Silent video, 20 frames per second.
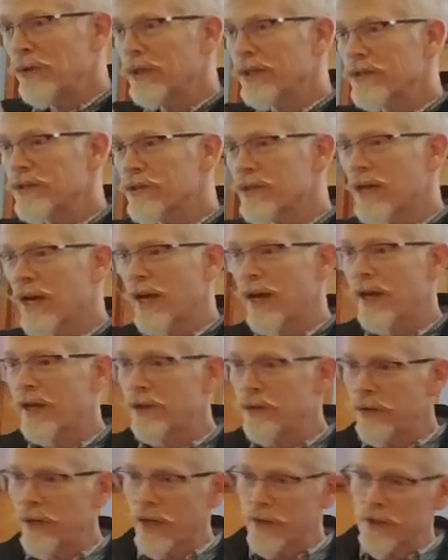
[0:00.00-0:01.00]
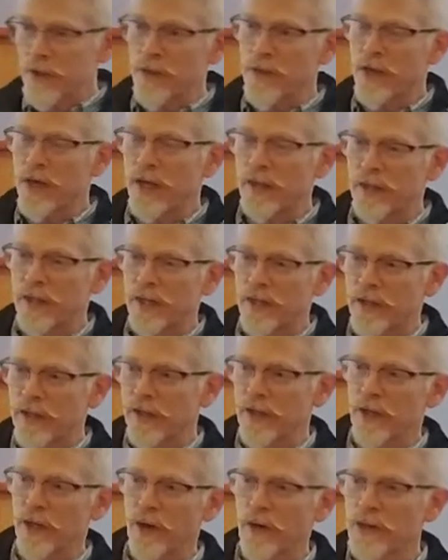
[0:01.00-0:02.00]
can say, you got the thing that,
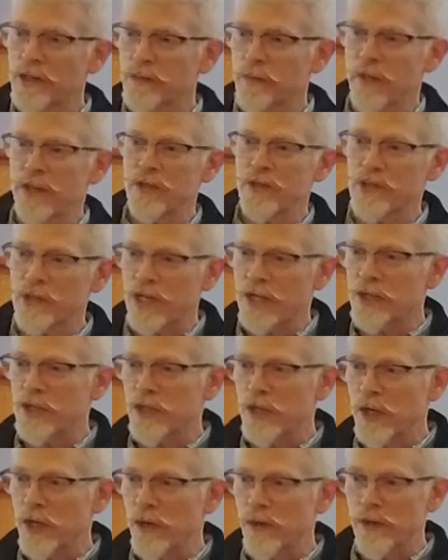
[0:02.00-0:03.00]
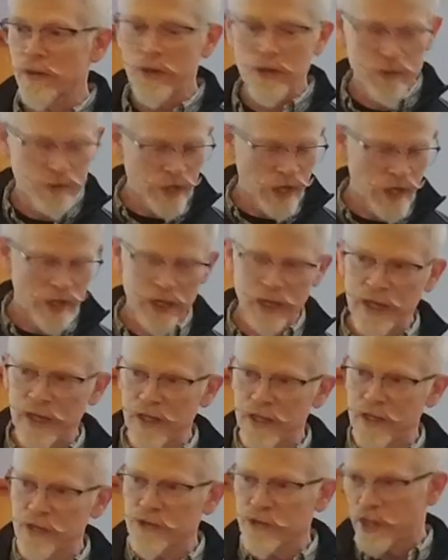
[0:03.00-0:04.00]
you know, it's been sent to you and you say
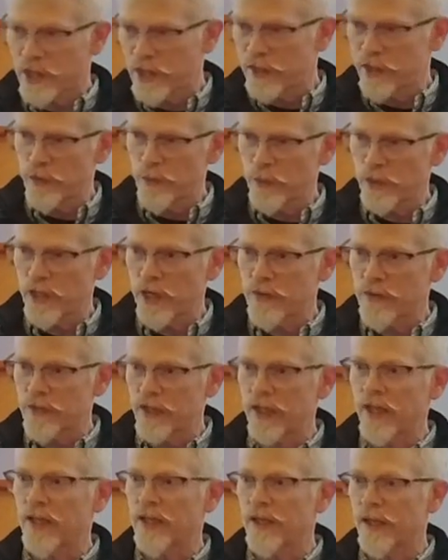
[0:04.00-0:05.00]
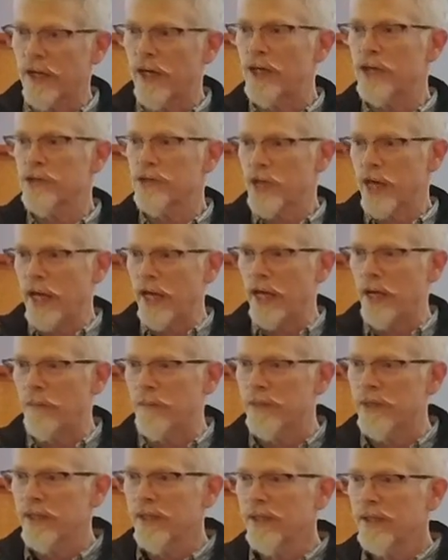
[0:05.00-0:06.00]
is, and then put that thing in a scam.
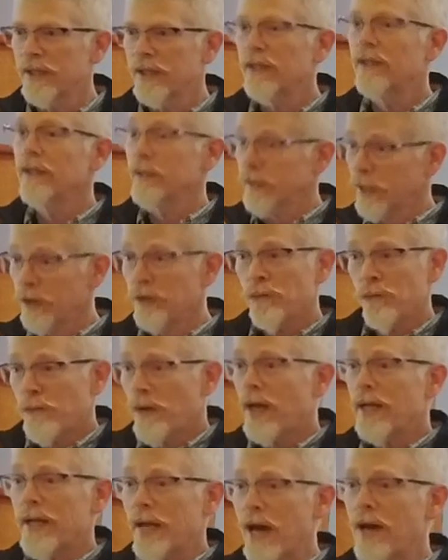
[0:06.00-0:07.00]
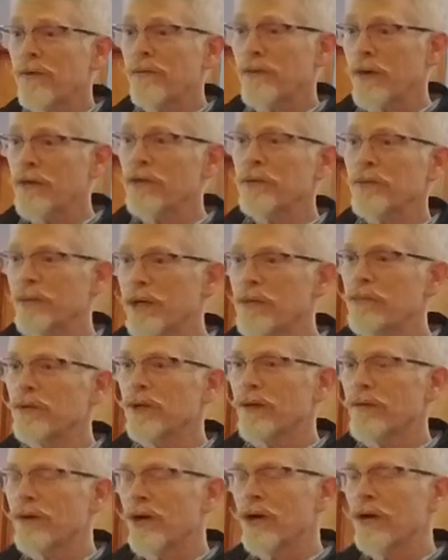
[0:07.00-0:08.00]
And you'll find out if other
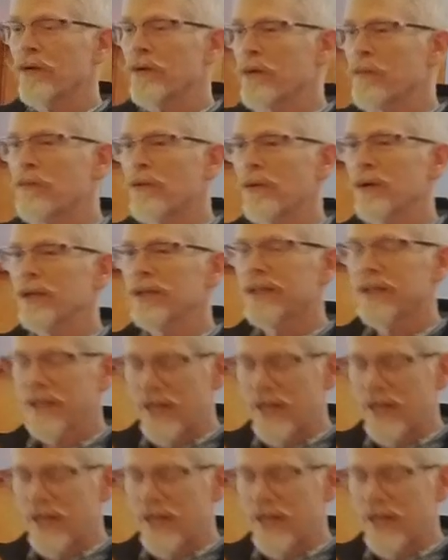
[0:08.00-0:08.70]
people have already reported that